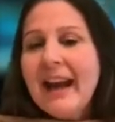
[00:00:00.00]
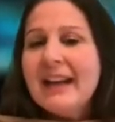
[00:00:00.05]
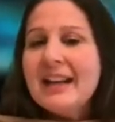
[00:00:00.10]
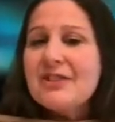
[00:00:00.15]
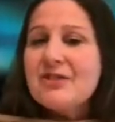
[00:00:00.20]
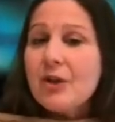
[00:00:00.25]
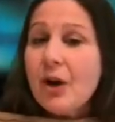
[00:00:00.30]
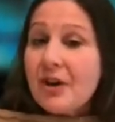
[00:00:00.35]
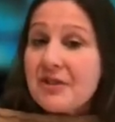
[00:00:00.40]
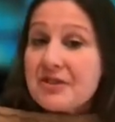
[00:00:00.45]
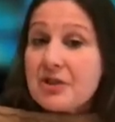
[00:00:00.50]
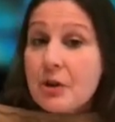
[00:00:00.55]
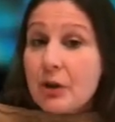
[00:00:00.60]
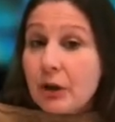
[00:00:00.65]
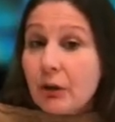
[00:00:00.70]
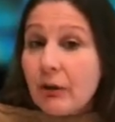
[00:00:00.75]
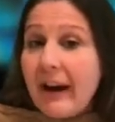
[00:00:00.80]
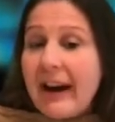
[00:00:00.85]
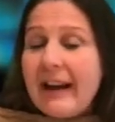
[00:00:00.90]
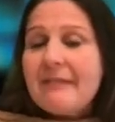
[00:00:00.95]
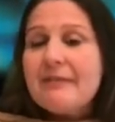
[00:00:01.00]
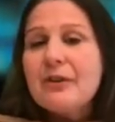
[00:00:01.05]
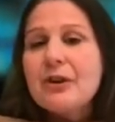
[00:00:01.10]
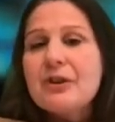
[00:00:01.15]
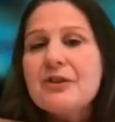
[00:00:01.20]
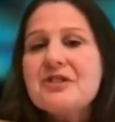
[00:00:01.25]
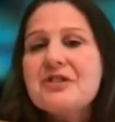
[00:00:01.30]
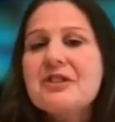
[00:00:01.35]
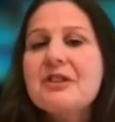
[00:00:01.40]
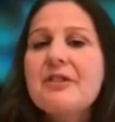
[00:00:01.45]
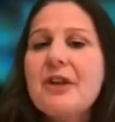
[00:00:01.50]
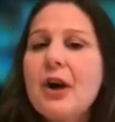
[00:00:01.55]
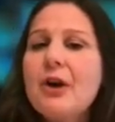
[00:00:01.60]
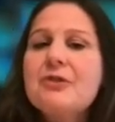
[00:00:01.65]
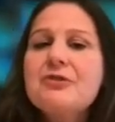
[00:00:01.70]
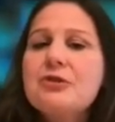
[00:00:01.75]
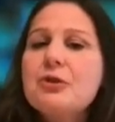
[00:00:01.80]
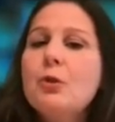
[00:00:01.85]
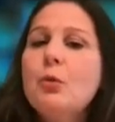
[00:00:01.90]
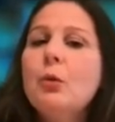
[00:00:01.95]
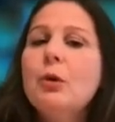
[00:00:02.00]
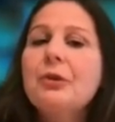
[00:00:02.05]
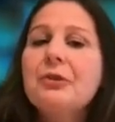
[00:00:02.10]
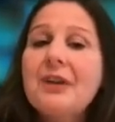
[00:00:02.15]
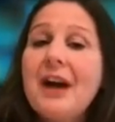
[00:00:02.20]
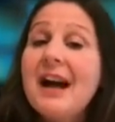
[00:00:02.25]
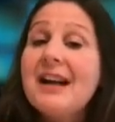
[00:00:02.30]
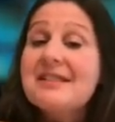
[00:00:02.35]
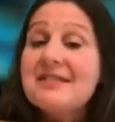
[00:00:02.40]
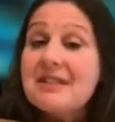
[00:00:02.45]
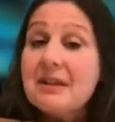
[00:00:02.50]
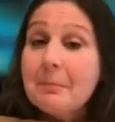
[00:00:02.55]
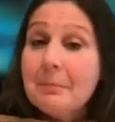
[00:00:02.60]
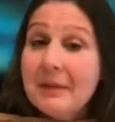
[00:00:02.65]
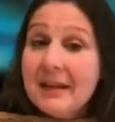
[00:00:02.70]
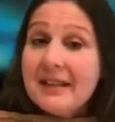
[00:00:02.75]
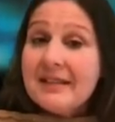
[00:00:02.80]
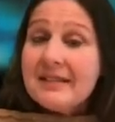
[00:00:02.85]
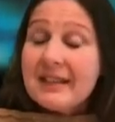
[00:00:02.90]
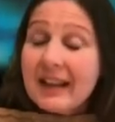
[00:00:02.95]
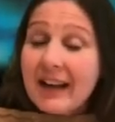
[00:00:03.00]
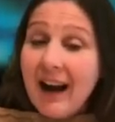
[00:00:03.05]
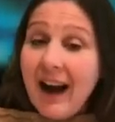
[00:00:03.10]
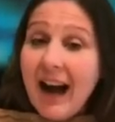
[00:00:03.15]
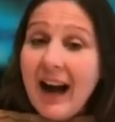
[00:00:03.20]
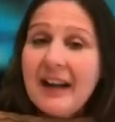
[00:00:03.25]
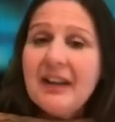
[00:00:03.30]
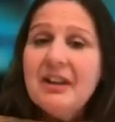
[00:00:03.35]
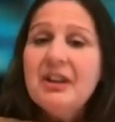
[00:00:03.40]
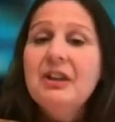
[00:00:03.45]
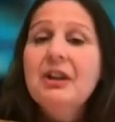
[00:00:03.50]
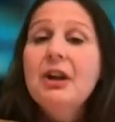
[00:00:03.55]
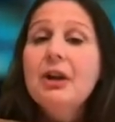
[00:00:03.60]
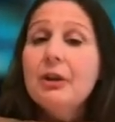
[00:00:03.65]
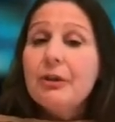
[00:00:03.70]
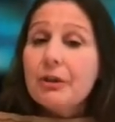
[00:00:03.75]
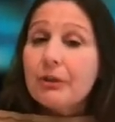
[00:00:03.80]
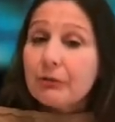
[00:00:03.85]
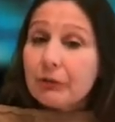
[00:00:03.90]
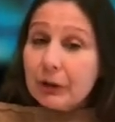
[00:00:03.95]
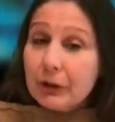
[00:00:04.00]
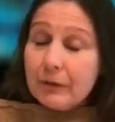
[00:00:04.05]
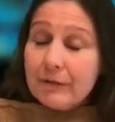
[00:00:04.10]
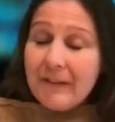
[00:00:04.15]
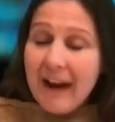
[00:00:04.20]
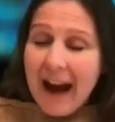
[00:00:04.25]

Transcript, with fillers: And it's also a great verse to those who will not submit to God through